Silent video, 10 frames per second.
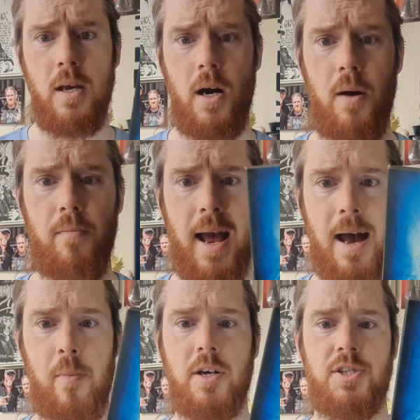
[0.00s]
how
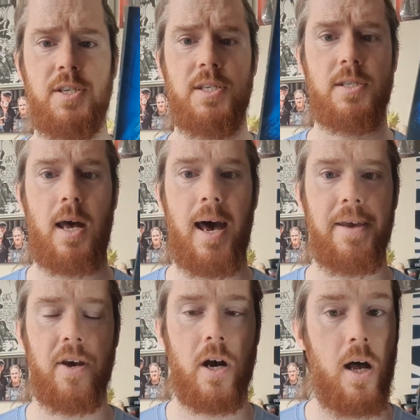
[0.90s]
much this is
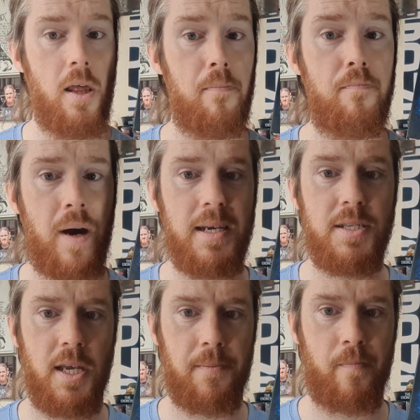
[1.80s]
an
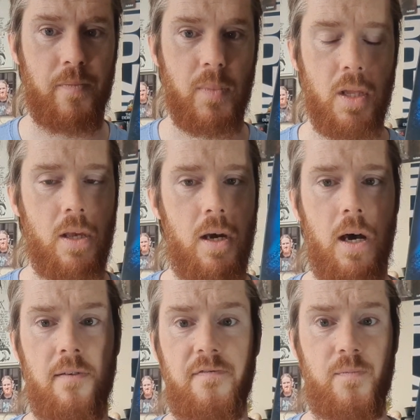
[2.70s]
amazing
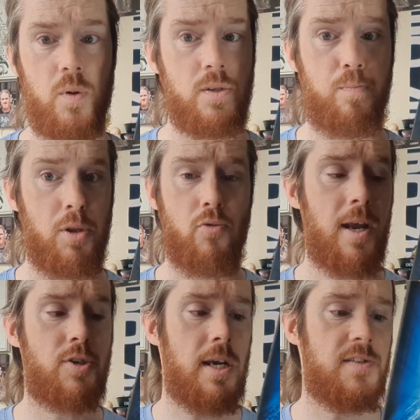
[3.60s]
Blu-ray
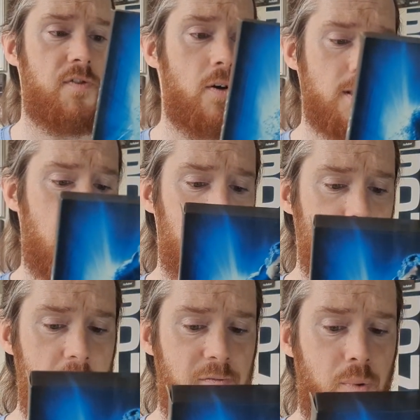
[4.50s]
transfer. It's
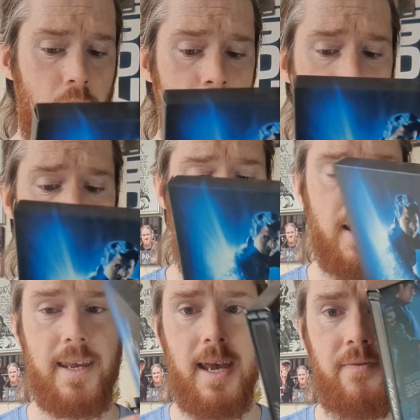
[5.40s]
unbelievable, and
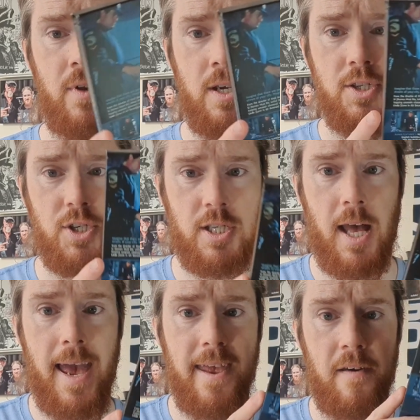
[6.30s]
again, just
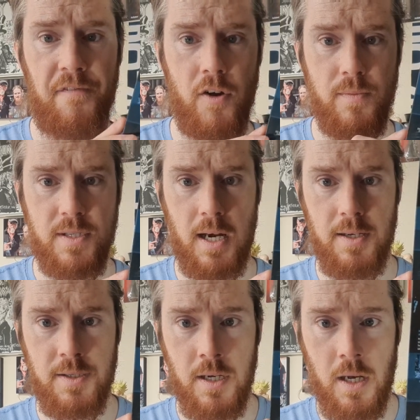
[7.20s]
like 88 Films
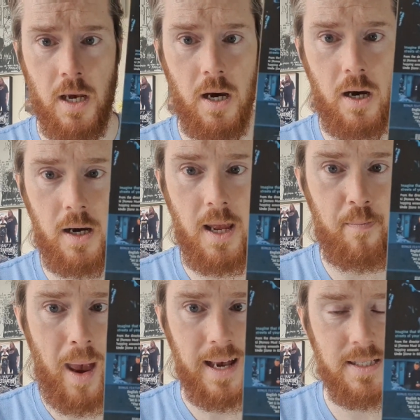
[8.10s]
does, it
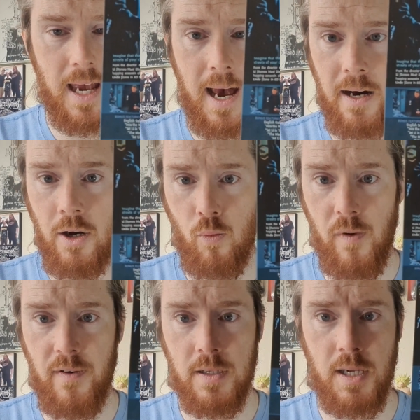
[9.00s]
packs it out
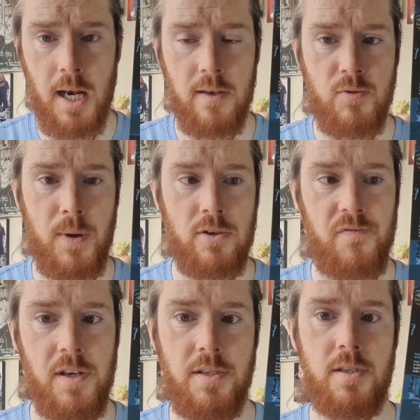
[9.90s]
with a ton of special
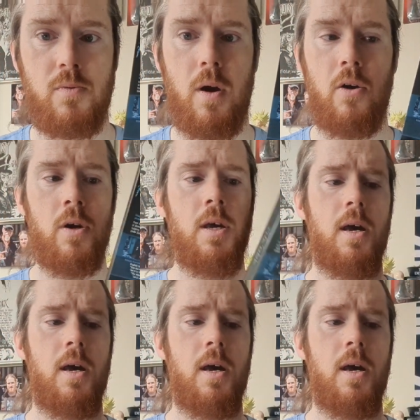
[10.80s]
features as well.